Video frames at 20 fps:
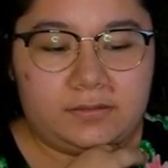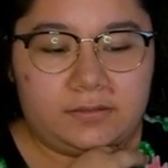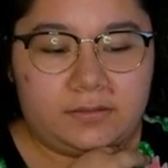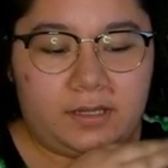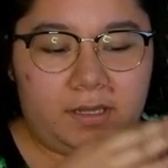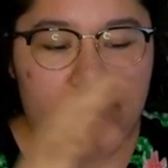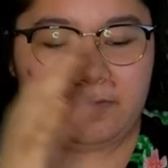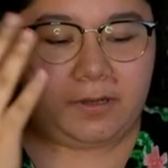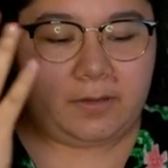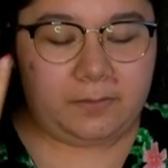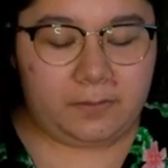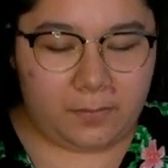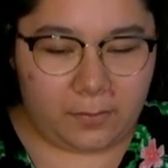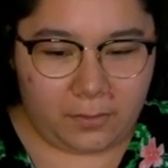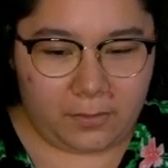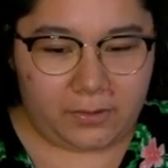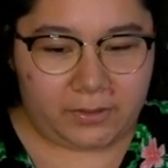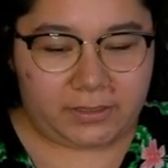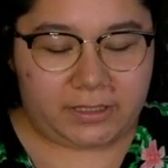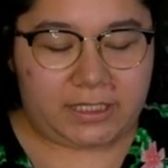I want
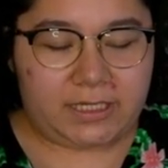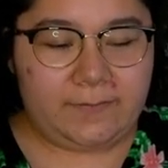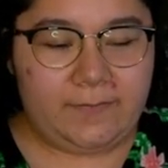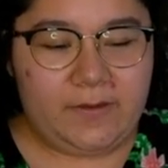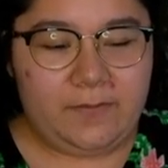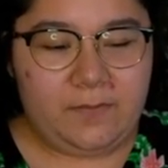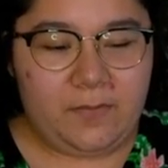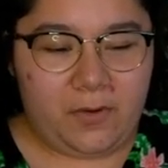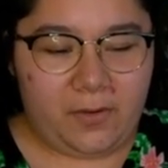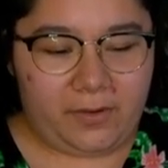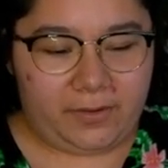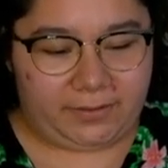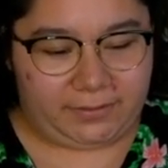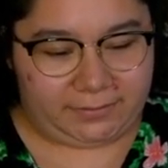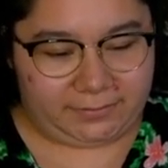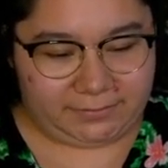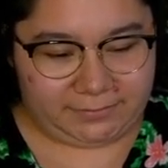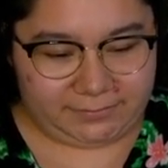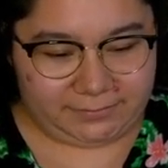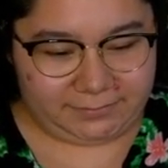more. Give me more.
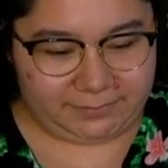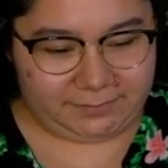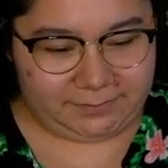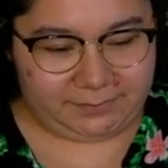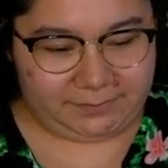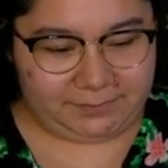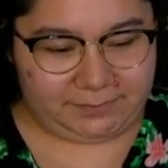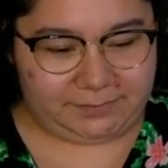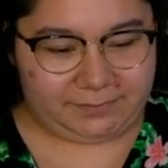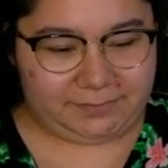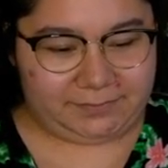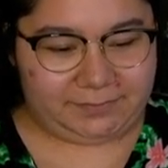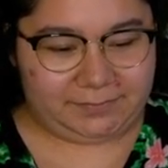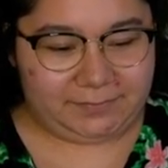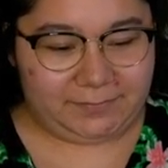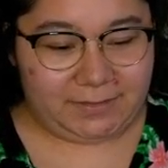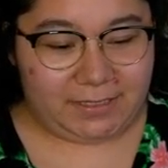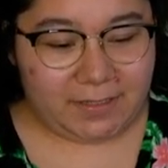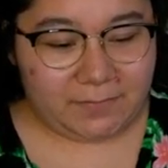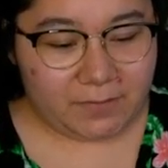
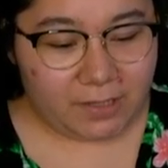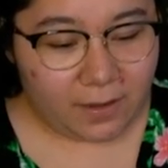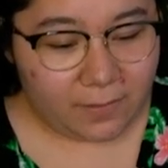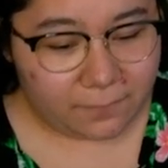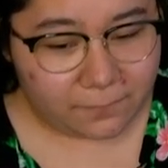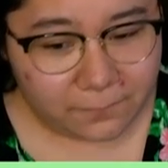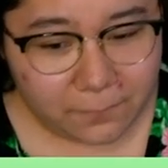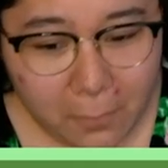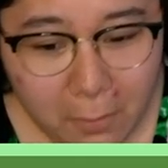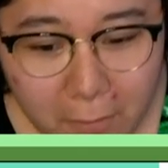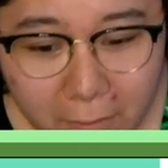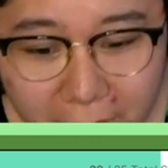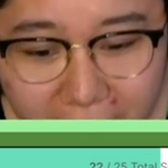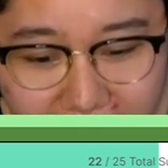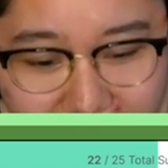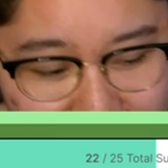Give a 4?